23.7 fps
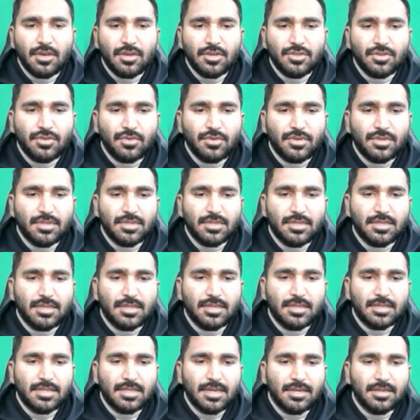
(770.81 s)
So
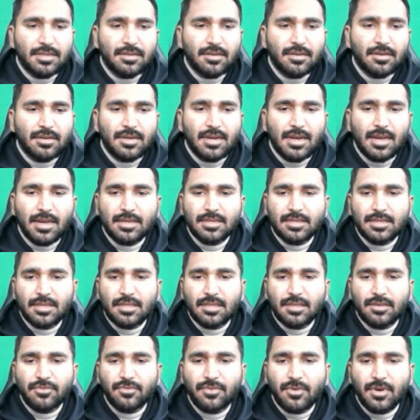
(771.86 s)
center text
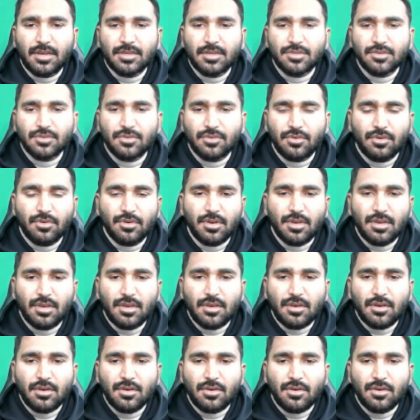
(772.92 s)
in the first row.